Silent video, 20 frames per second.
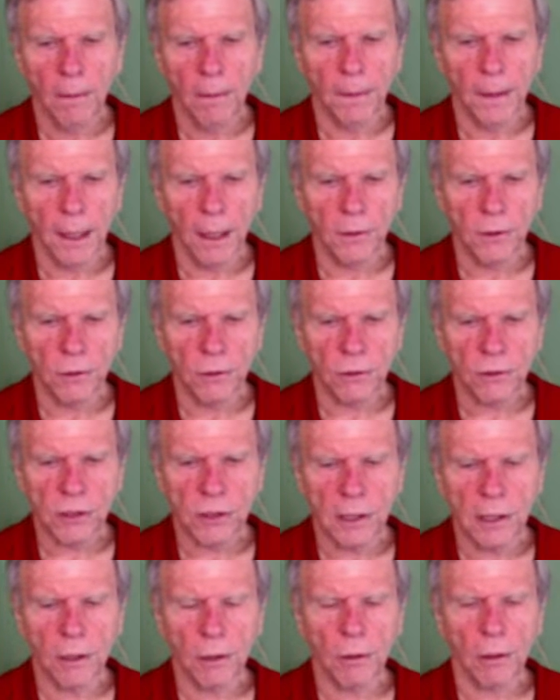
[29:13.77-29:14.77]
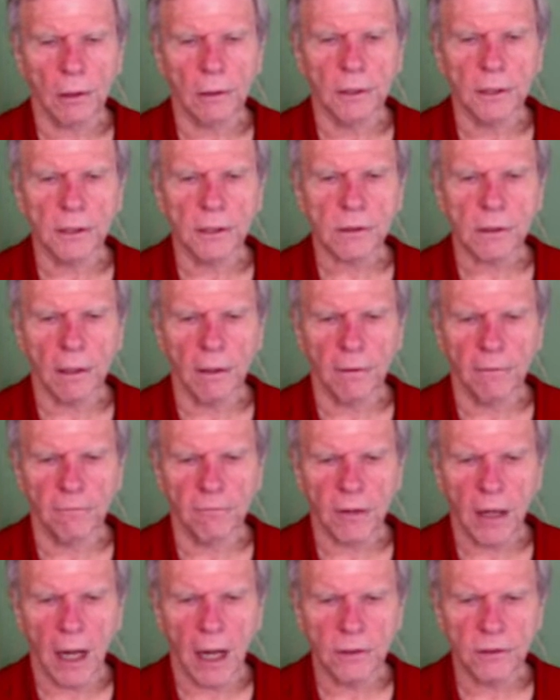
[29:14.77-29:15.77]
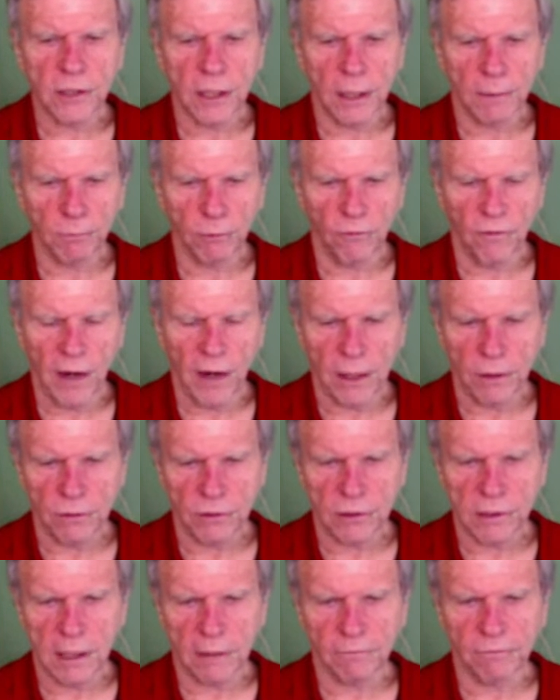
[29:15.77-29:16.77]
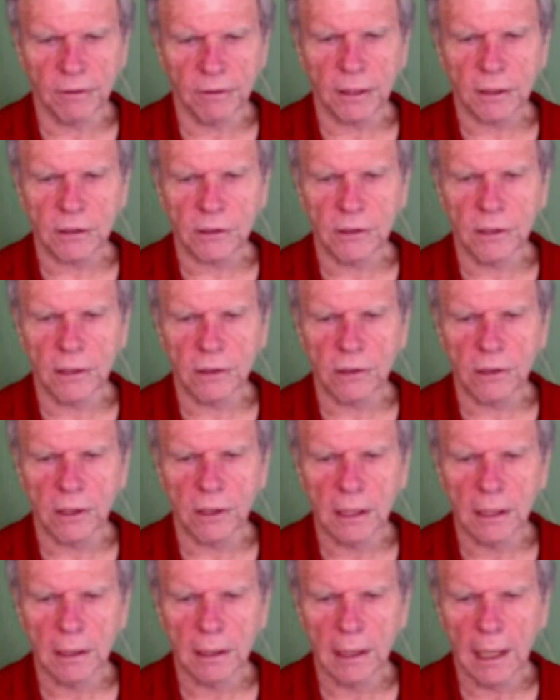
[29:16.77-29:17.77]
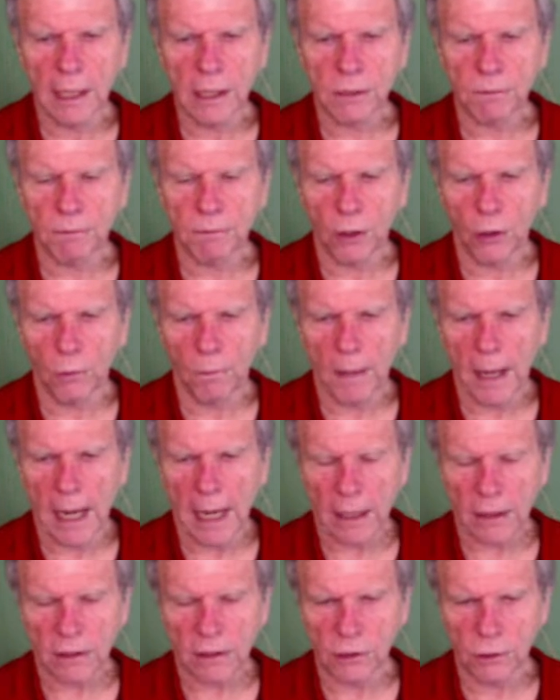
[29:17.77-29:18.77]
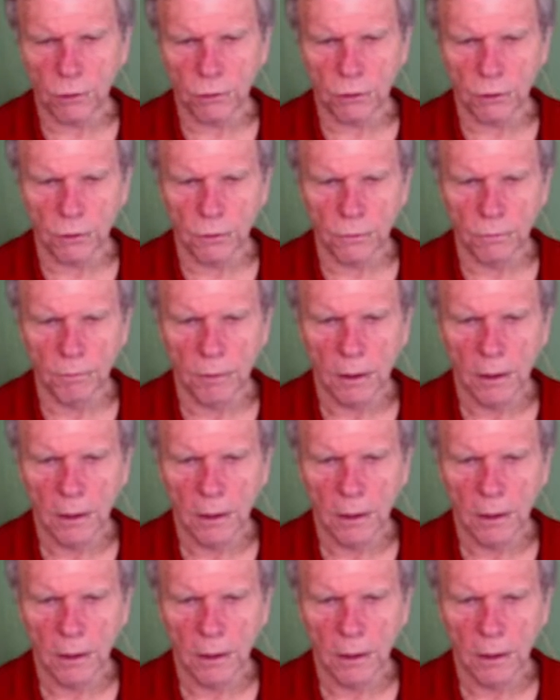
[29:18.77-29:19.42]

Now you can see here a list of content providers: Netflix, Disney, HBO Max, YouTube,